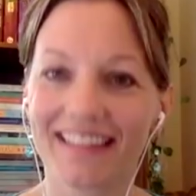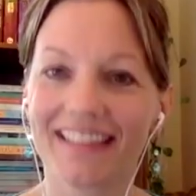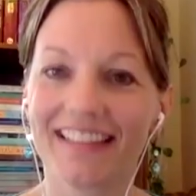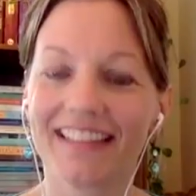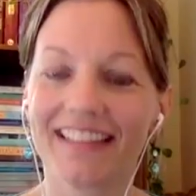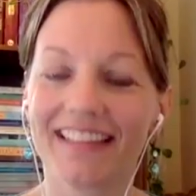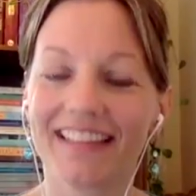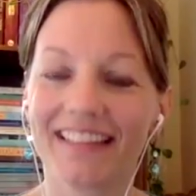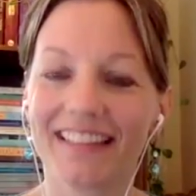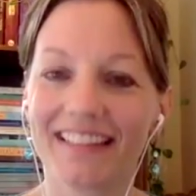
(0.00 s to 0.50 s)

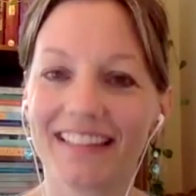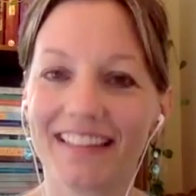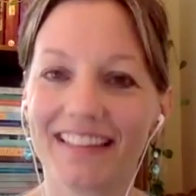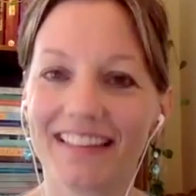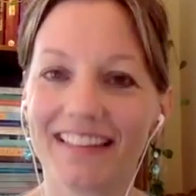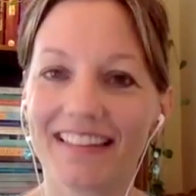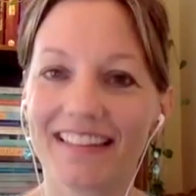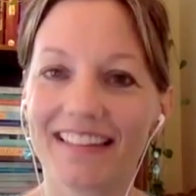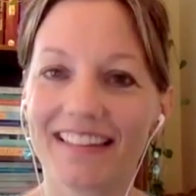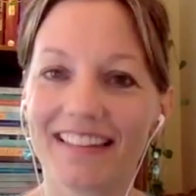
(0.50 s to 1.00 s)

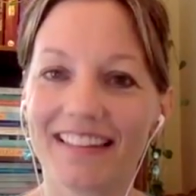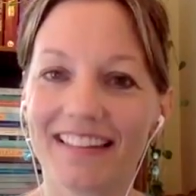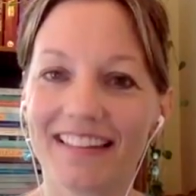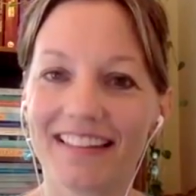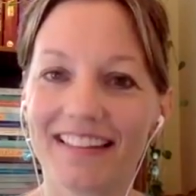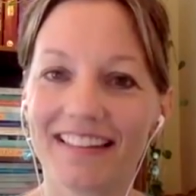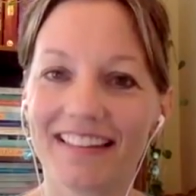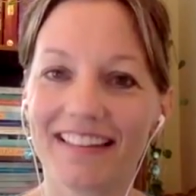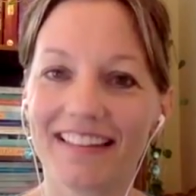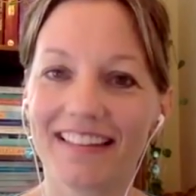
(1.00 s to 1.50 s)

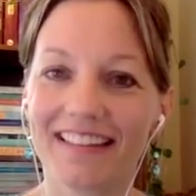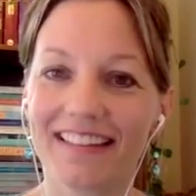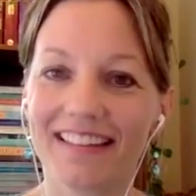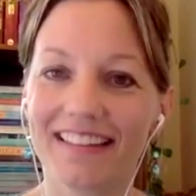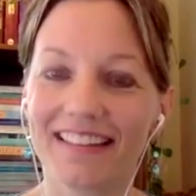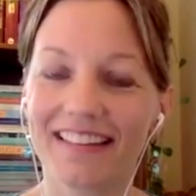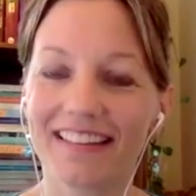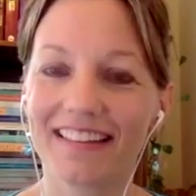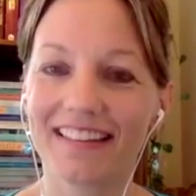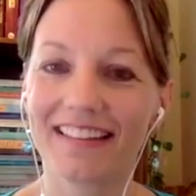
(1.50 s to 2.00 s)

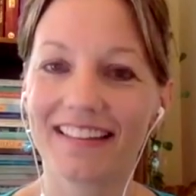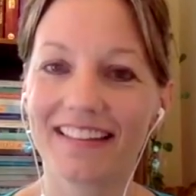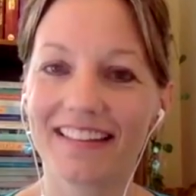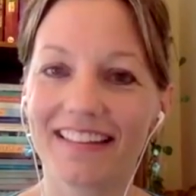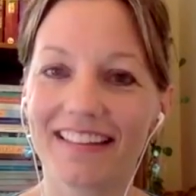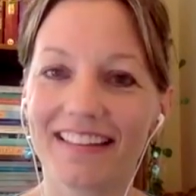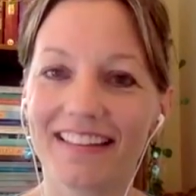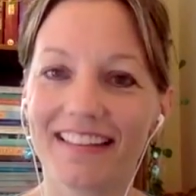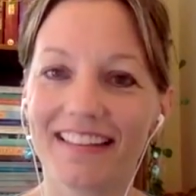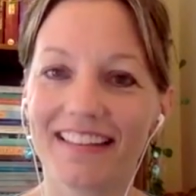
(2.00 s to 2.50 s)

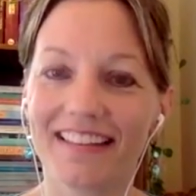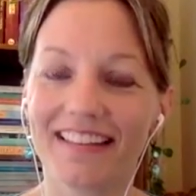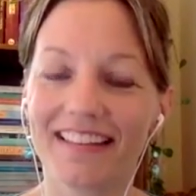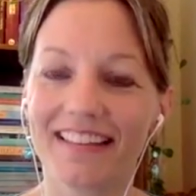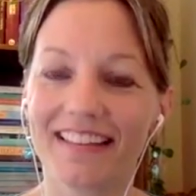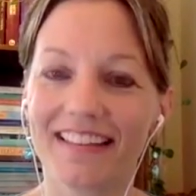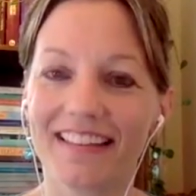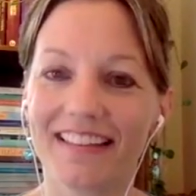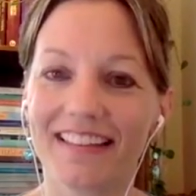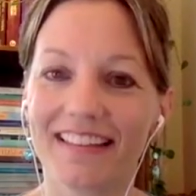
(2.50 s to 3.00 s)

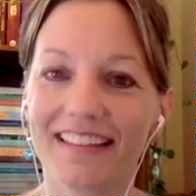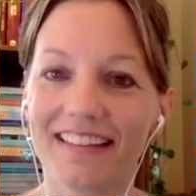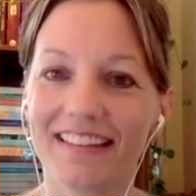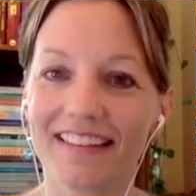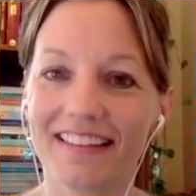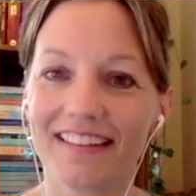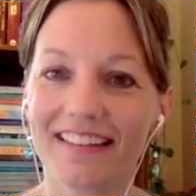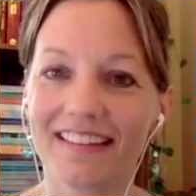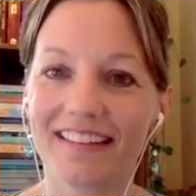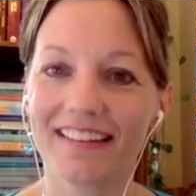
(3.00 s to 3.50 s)

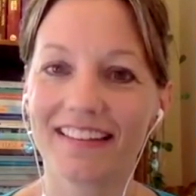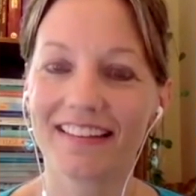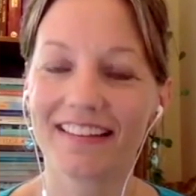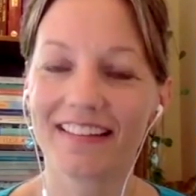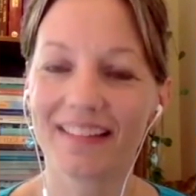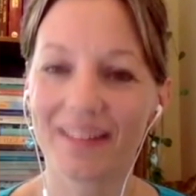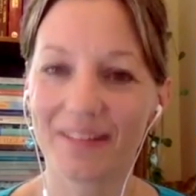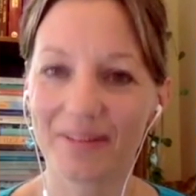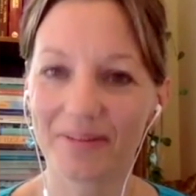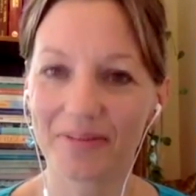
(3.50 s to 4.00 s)

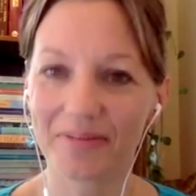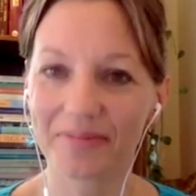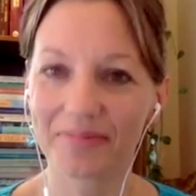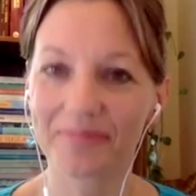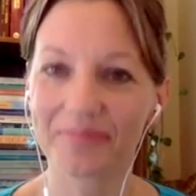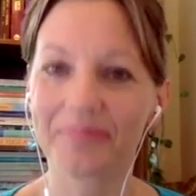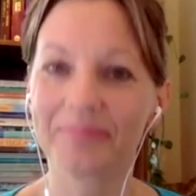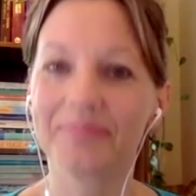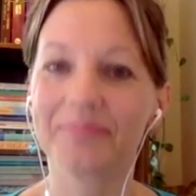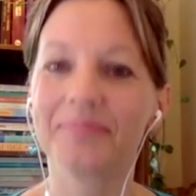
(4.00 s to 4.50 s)

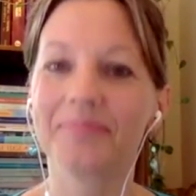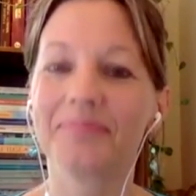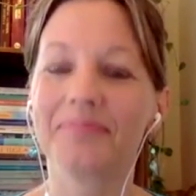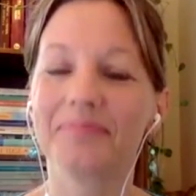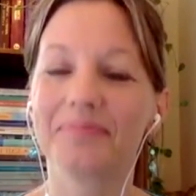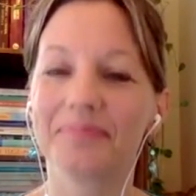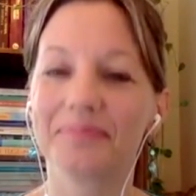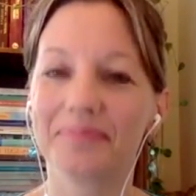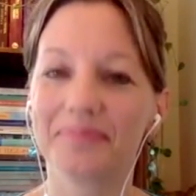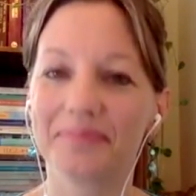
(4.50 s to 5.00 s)

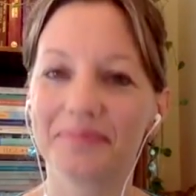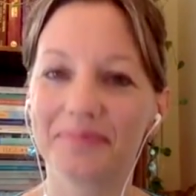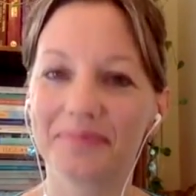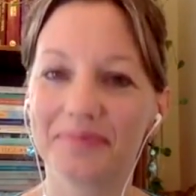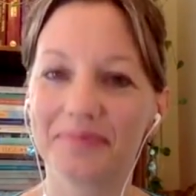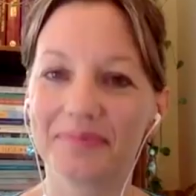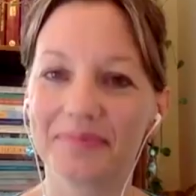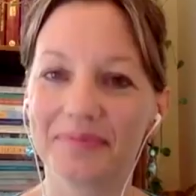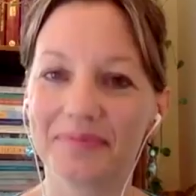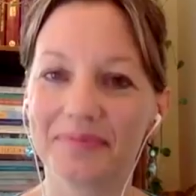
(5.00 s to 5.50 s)

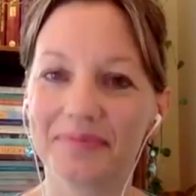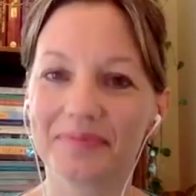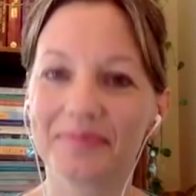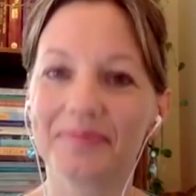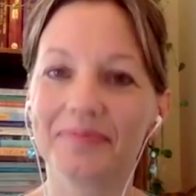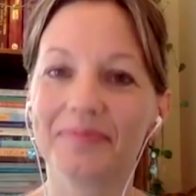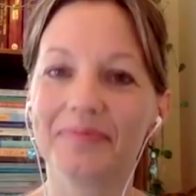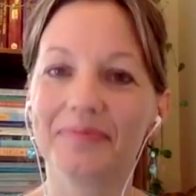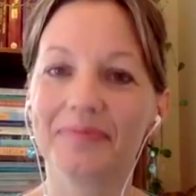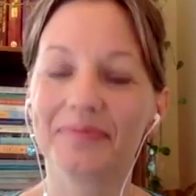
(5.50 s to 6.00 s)

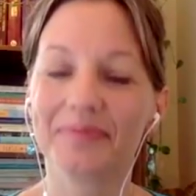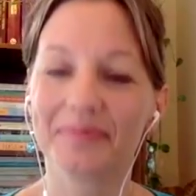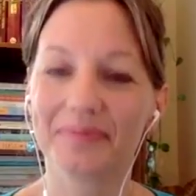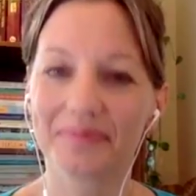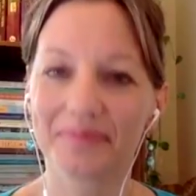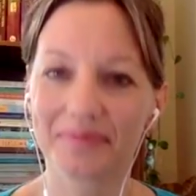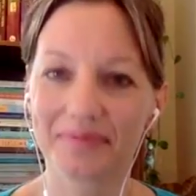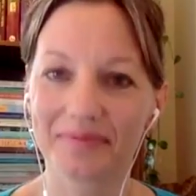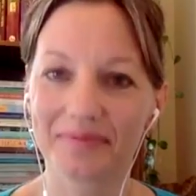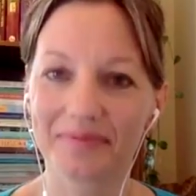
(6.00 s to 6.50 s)

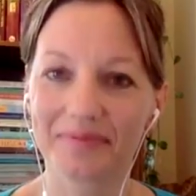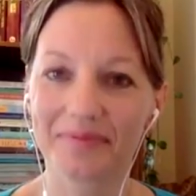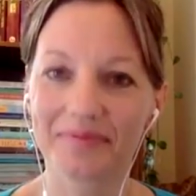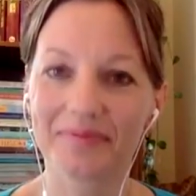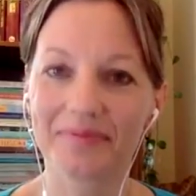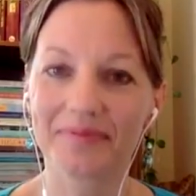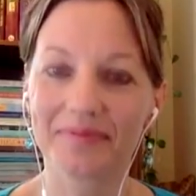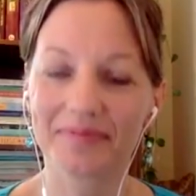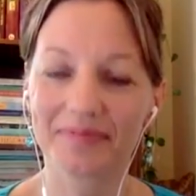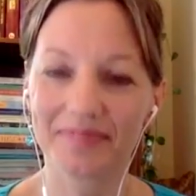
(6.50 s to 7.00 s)

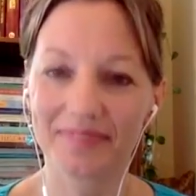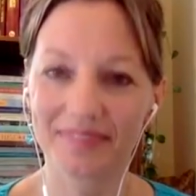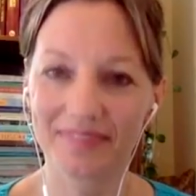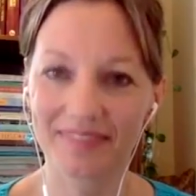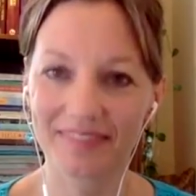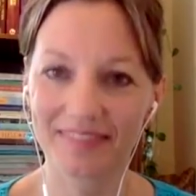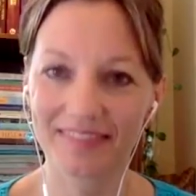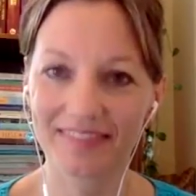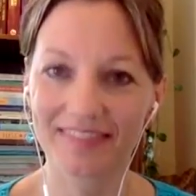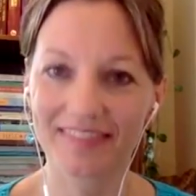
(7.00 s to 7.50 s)

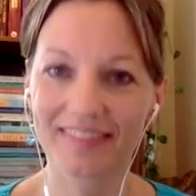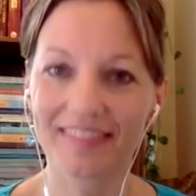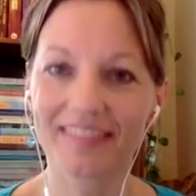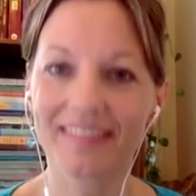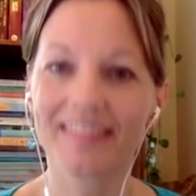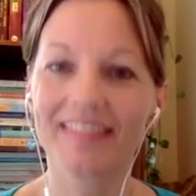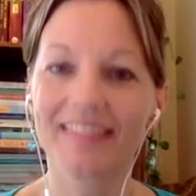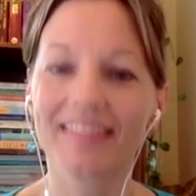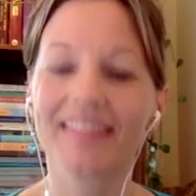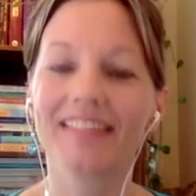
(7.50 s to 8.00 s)
(not speaking)